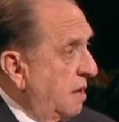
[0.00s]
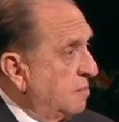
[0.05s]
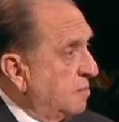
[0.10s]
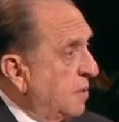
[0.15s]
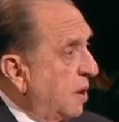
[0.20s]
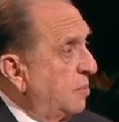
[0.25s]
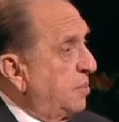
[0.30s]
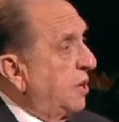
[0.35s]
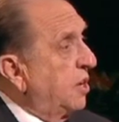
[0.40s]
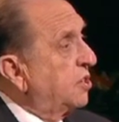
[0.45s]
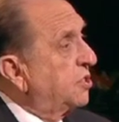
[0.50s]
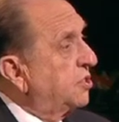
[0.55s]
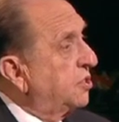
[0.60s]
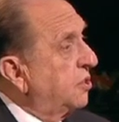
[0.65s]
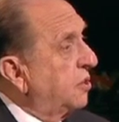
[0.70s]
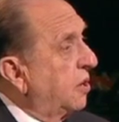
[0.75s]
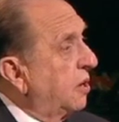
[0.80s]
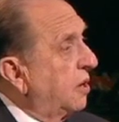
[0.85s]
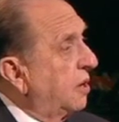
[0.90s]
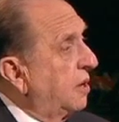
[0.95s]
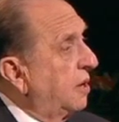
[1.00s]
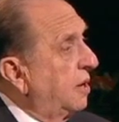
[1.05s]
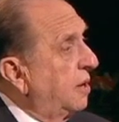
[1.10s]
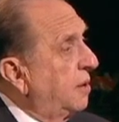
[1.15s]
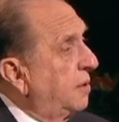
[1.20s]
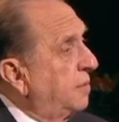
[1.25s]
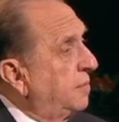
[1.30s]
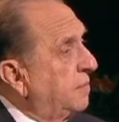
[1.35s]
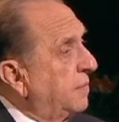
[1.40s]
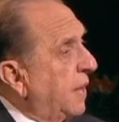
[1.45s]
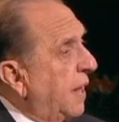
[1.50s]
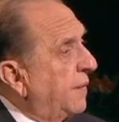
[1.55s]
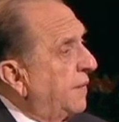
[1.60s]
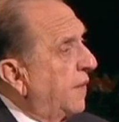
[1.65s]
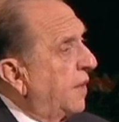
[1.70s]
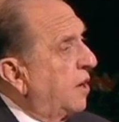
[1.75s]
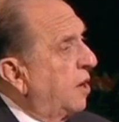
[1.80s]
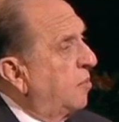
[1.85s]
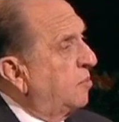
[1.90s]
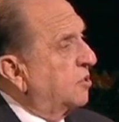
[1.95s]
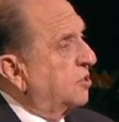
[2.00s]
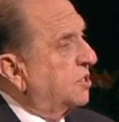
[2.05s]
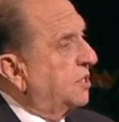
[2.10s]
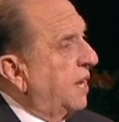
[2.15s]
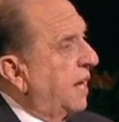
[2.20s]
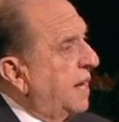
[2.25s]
but be assured that almost